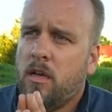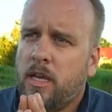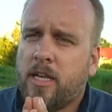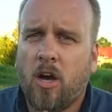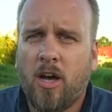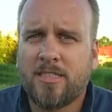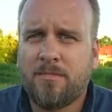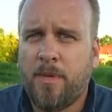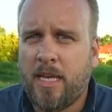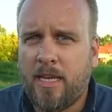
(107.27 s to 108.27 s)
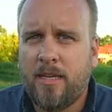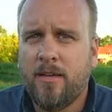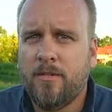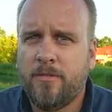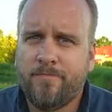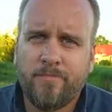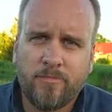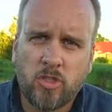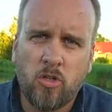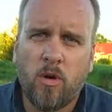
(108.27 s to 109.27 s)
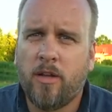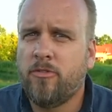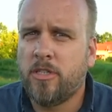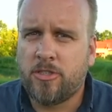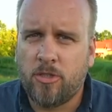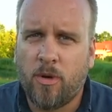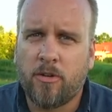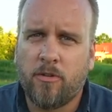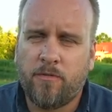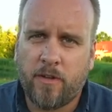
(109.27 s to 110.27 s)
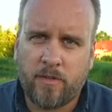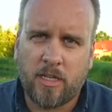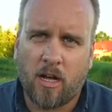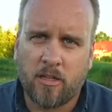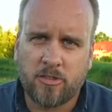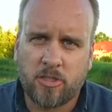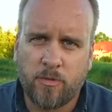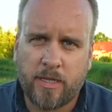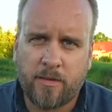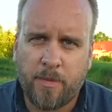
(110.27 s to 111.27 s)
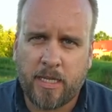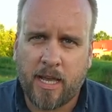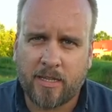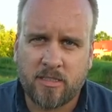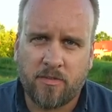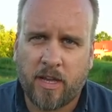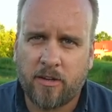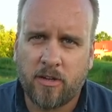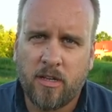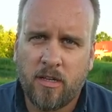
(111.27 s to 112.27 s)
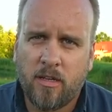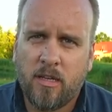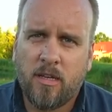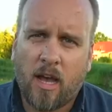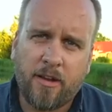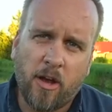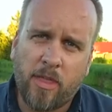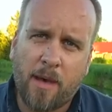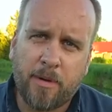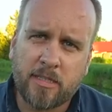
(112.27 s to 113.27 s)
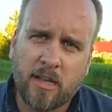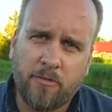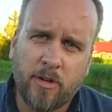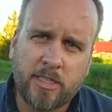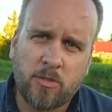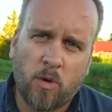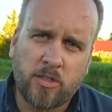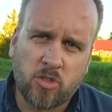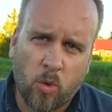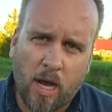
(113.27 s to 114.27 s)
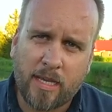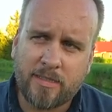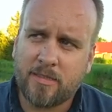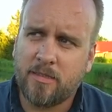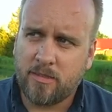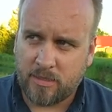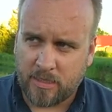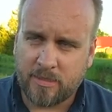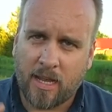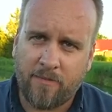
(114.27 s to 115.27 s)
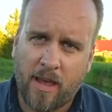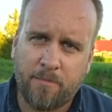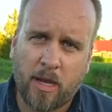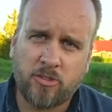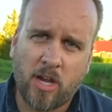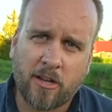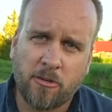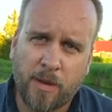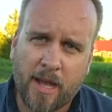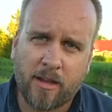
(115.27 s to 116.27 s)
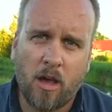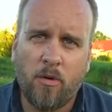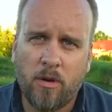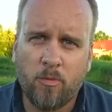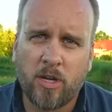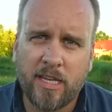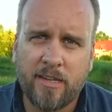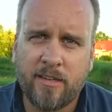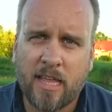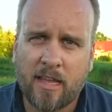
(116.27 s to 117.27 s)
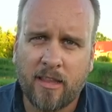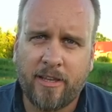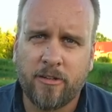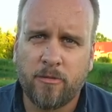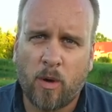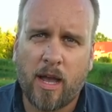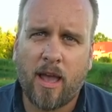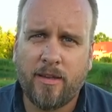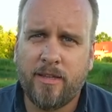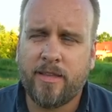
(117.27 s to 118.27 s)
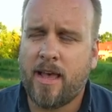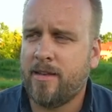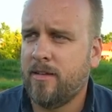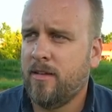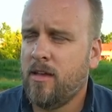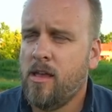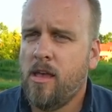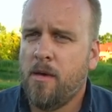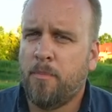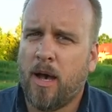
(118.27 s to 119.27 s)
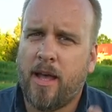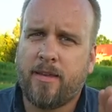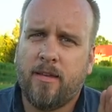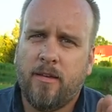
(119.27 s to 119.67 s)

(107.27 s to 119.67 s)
It cost me $200 to $250 to rent a mini excavator. I know that because I've rented one twice since I've had my tractor backhoe, and we'll get into that later, why I did that. But